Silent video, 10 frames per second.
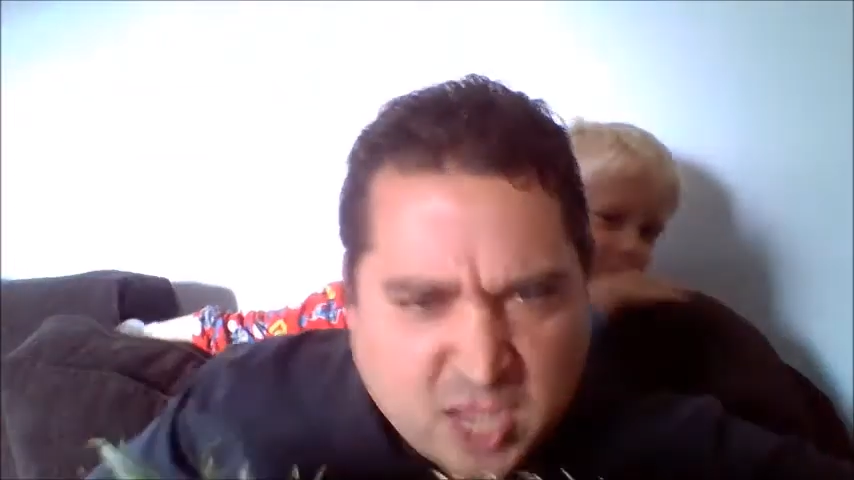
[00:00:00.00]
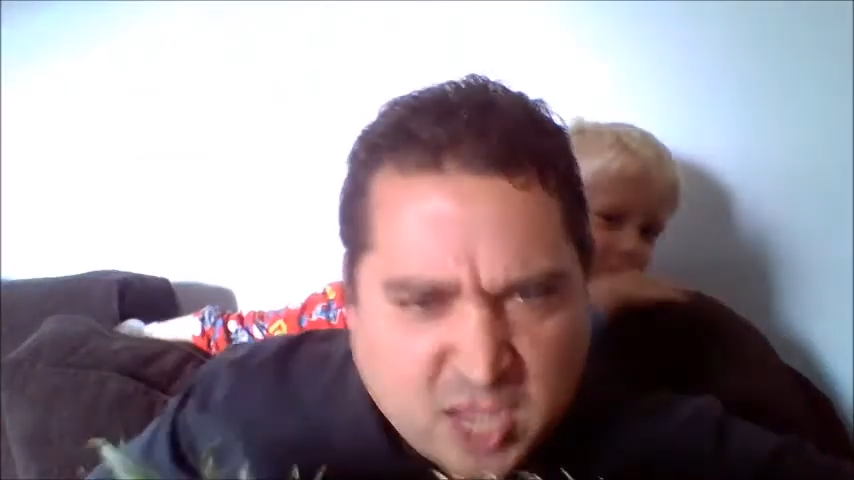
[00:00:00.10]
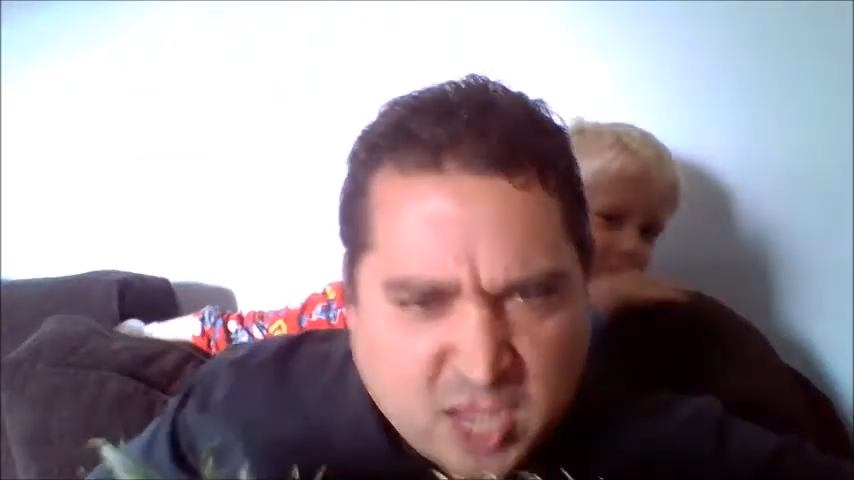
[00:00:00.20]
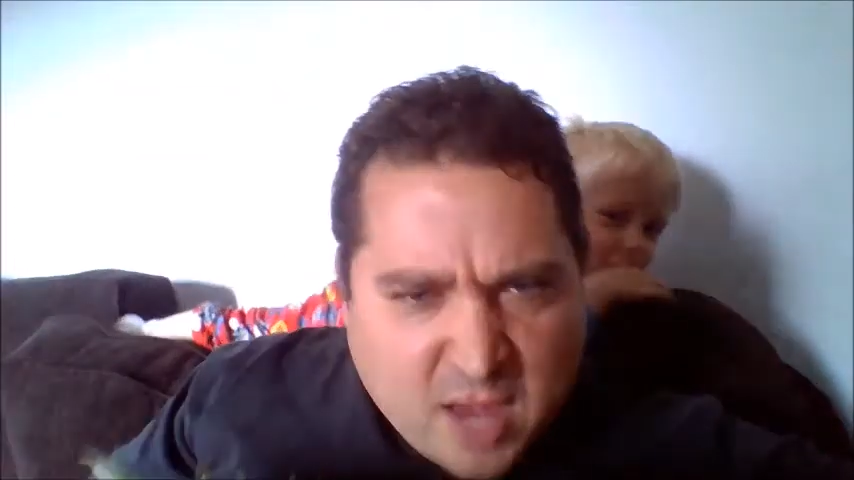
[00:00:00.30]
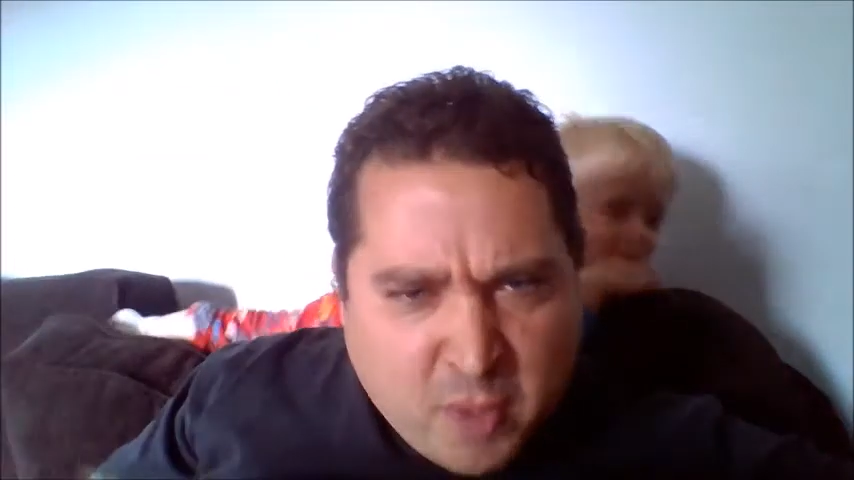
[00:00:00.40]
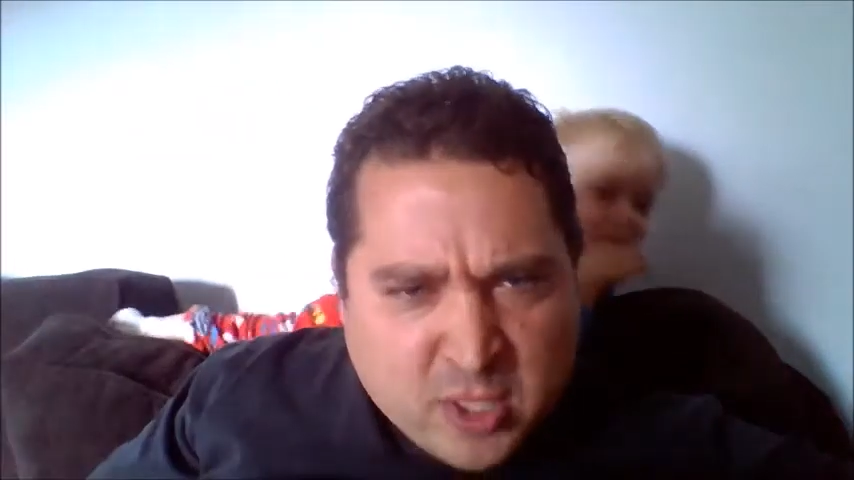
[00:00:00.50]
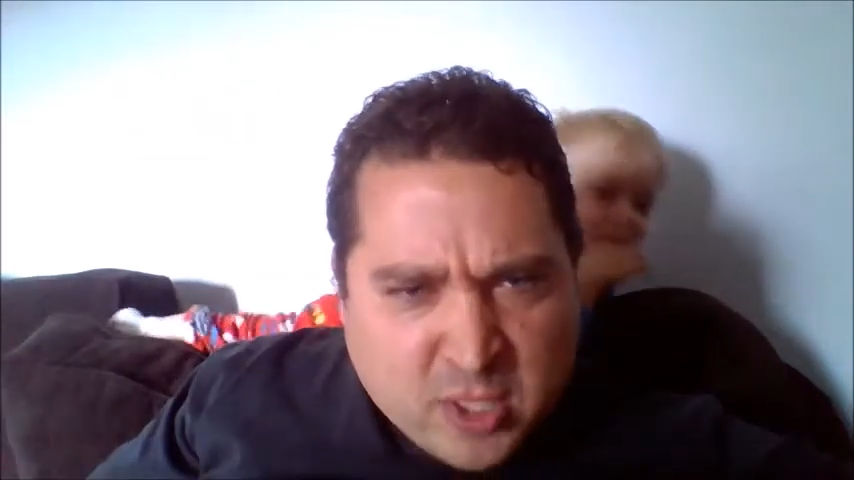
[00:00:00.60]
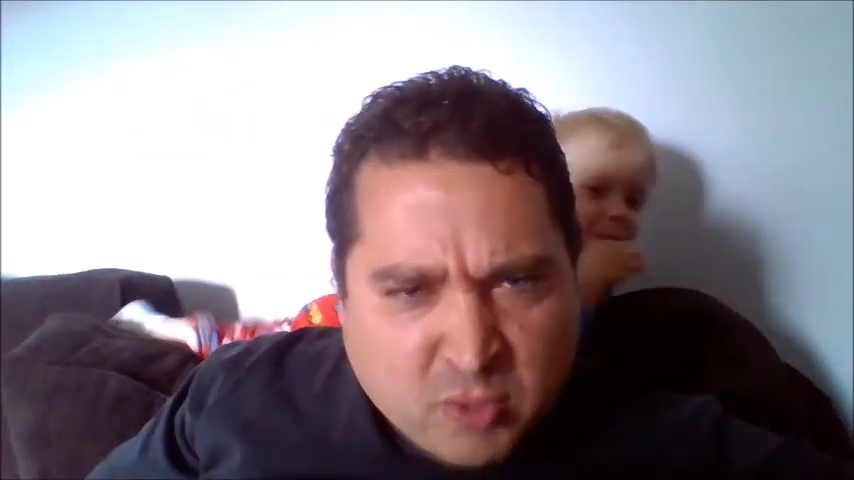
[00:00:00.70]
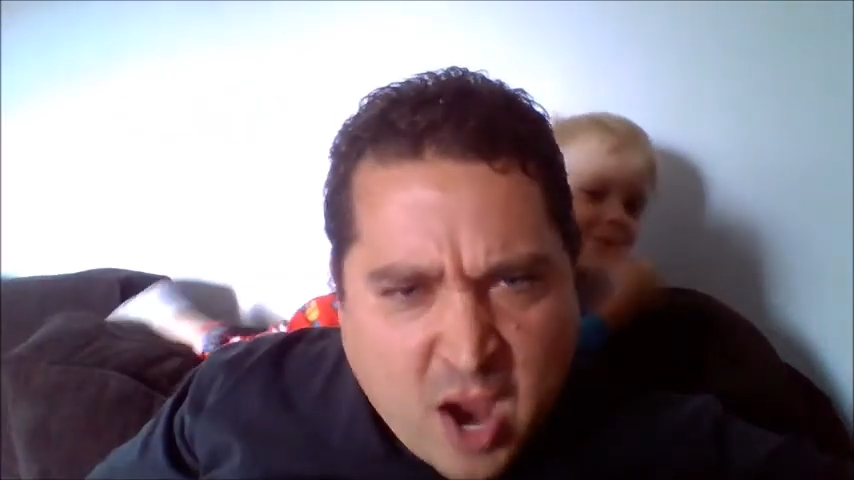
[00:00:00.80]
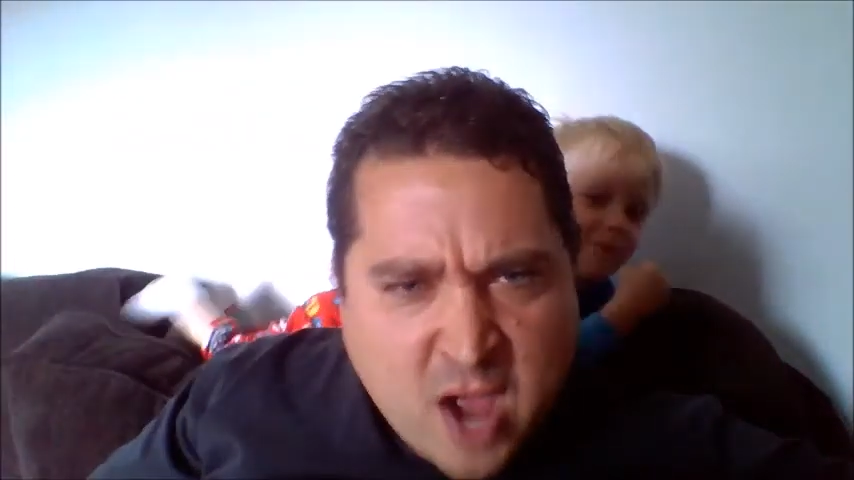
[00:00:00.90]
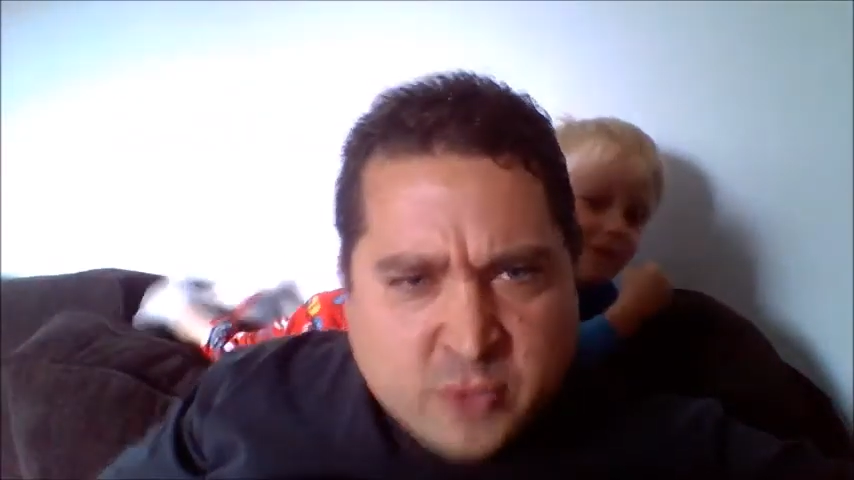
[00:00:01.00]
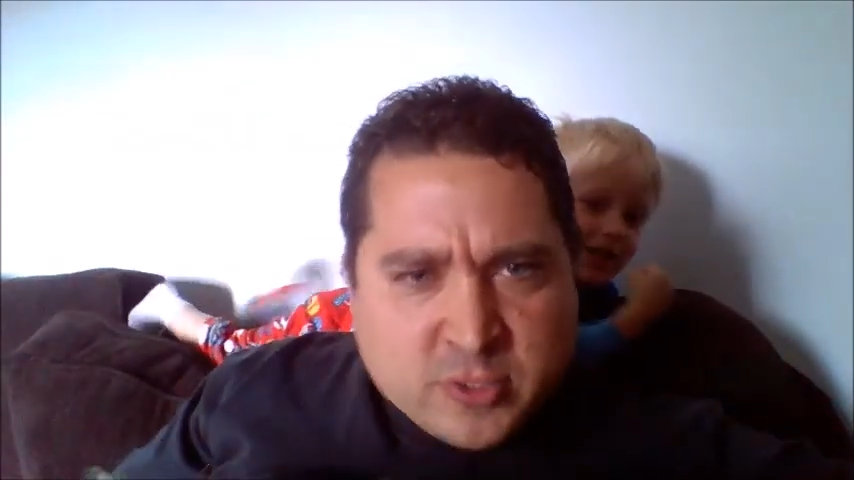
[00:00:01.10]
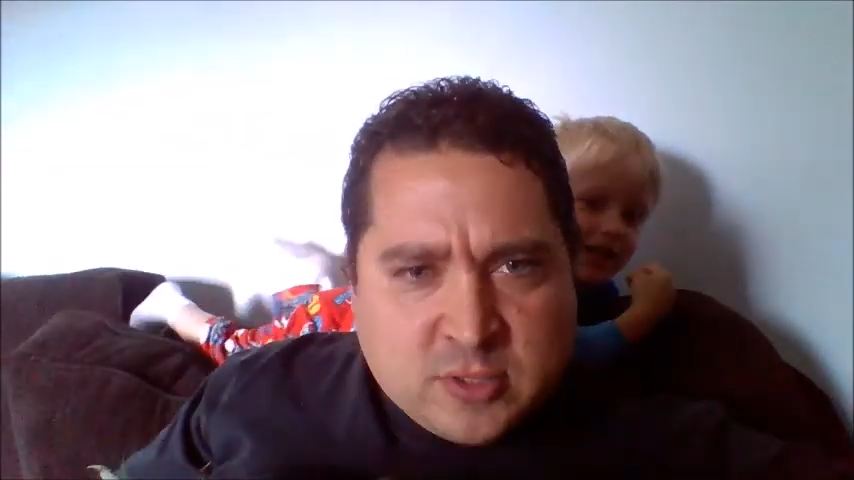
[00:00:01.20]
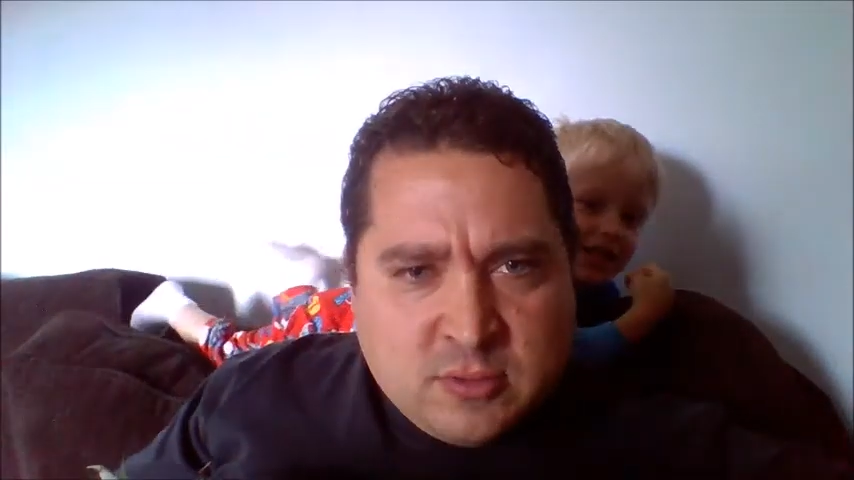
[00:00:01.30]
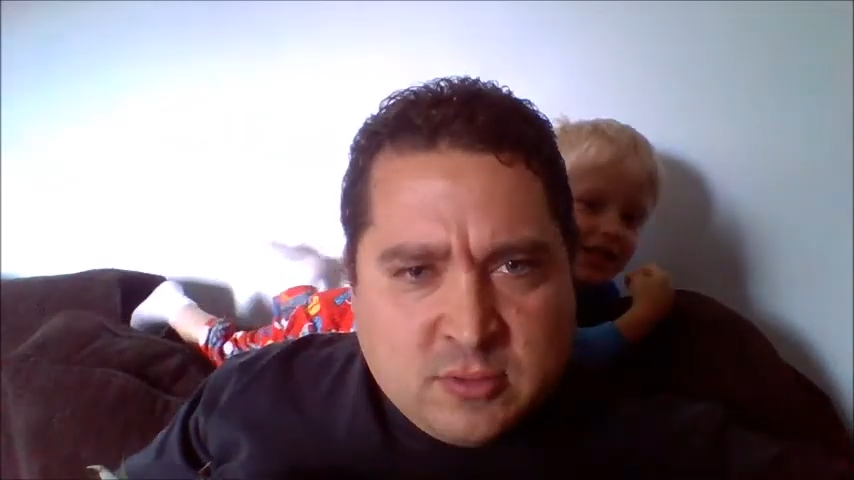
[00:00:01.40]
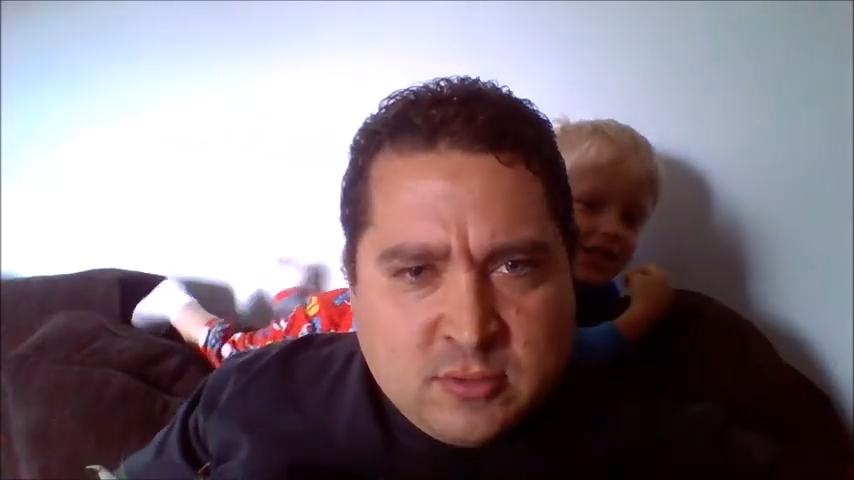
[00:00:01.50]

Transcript: it down upon the ground,